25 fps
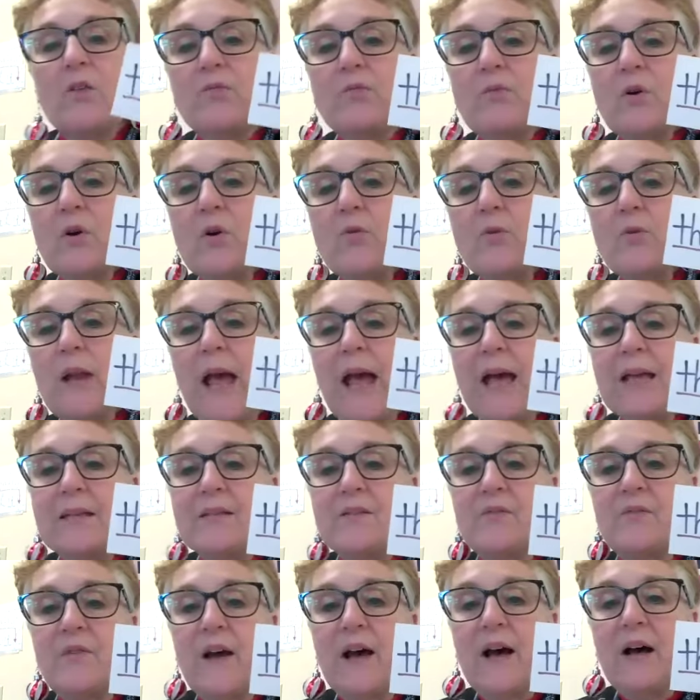Throat
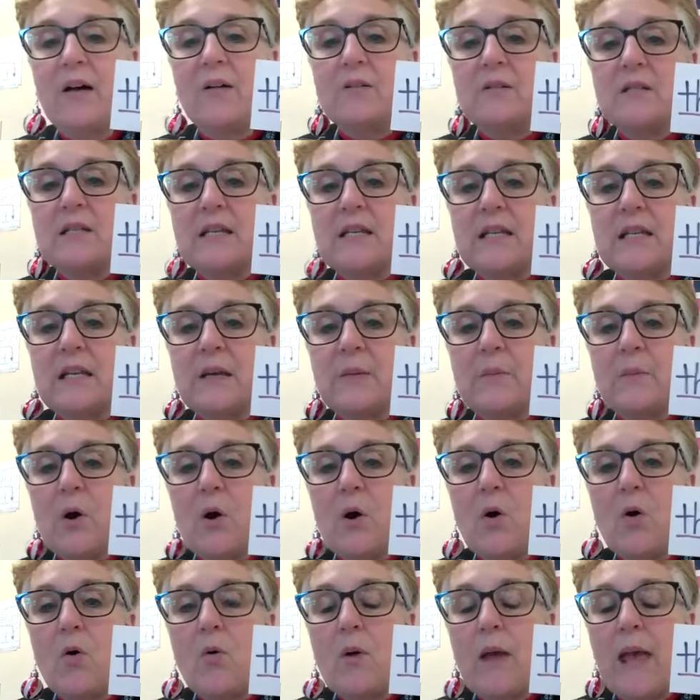has a vowel team,
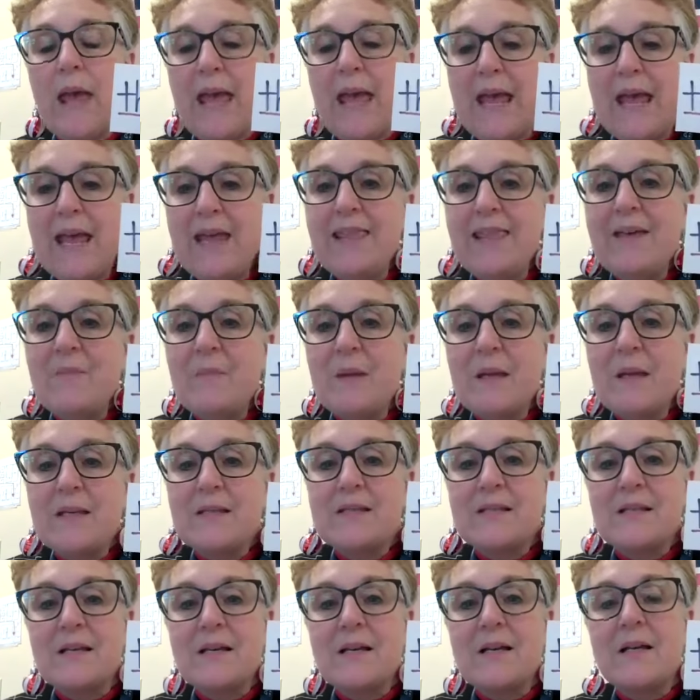OA, that
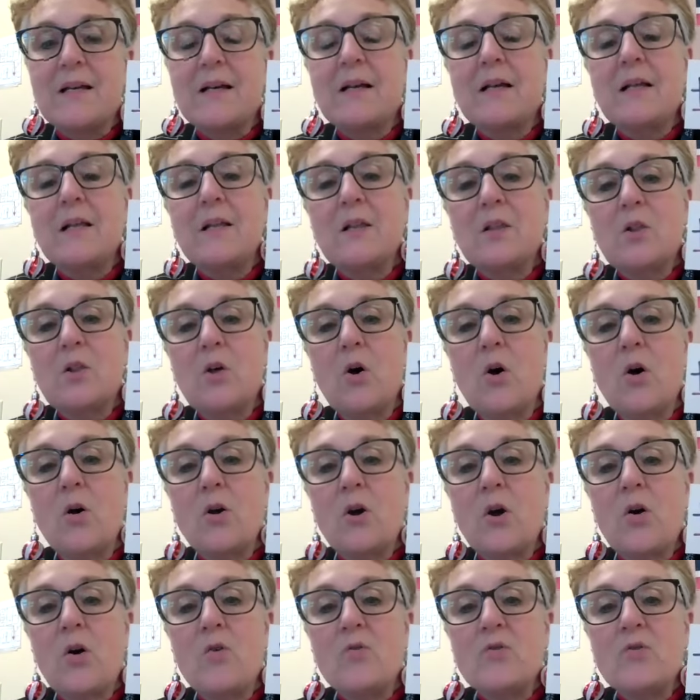makes the
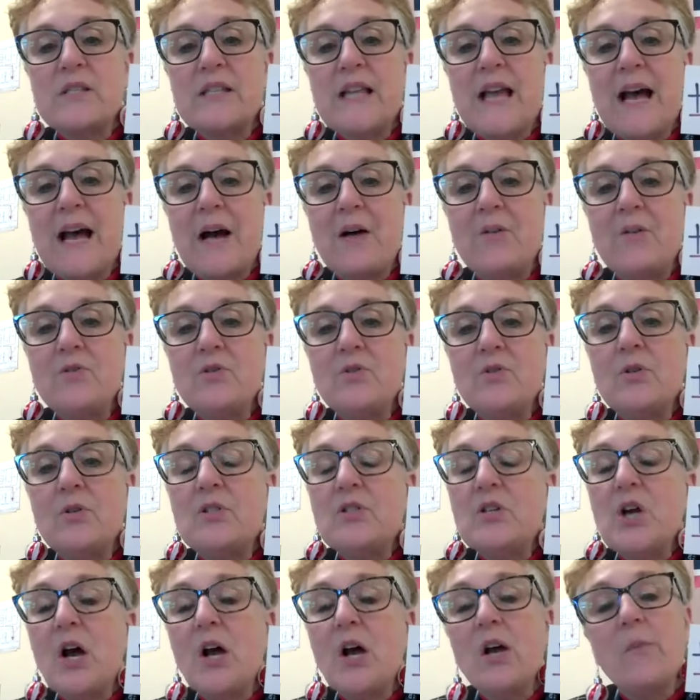long O sound. You
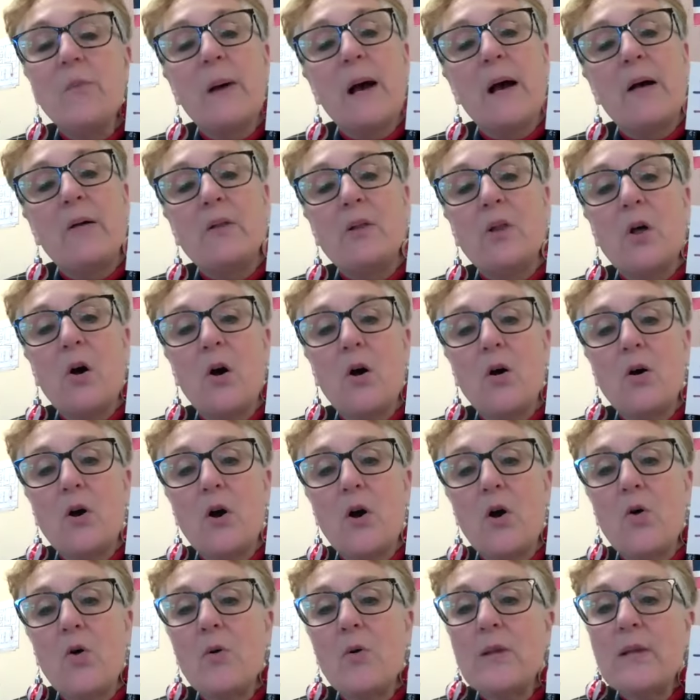could talk about long
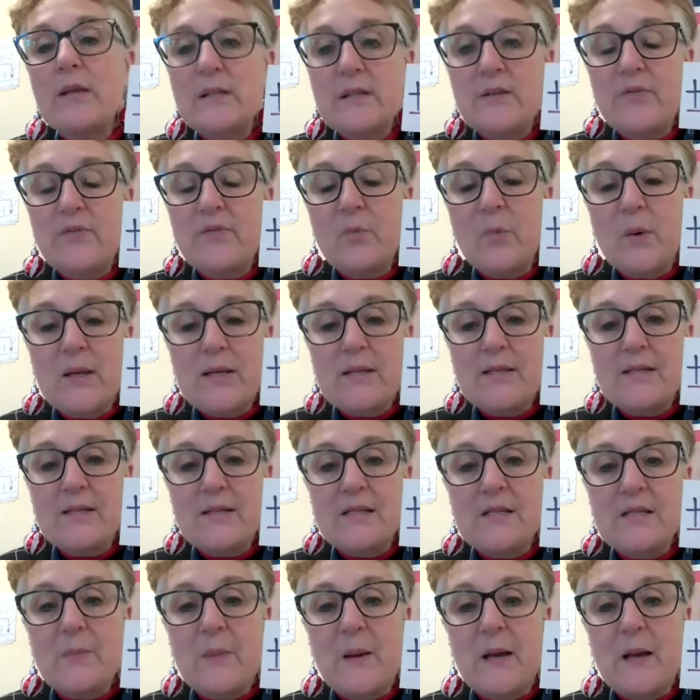O and the different ways to